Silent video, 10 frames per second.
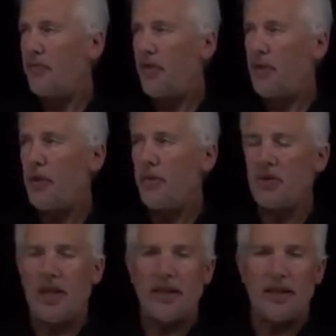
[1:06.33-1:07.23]

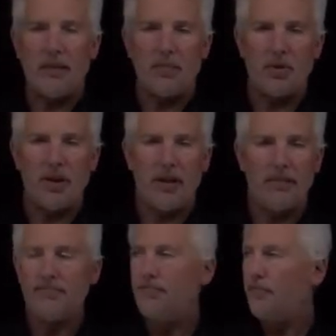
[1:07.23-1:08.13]
30%, 10%,
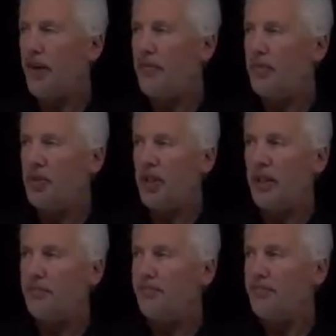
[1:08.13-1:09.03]

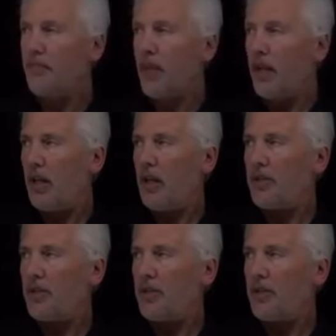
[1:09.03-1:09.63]
5%.